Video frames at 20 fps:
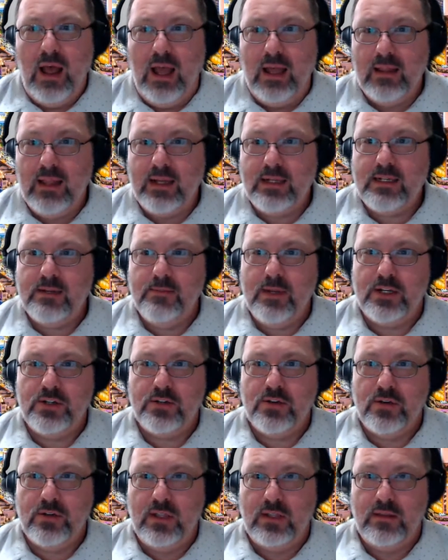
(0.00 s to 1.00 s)
I like to make
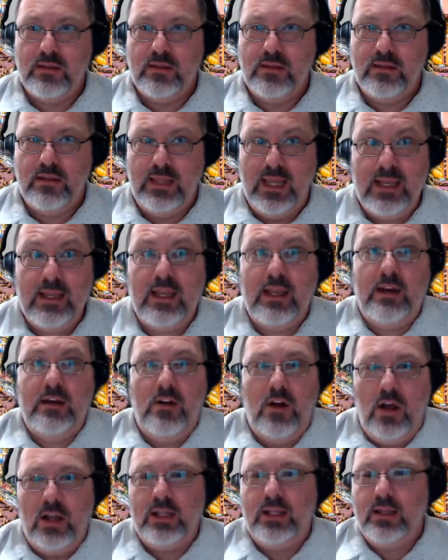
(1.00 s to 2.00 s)
sure that they get
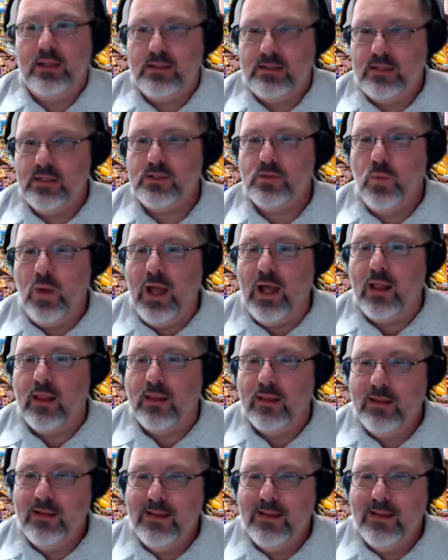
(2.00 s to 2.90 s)
an audience as well.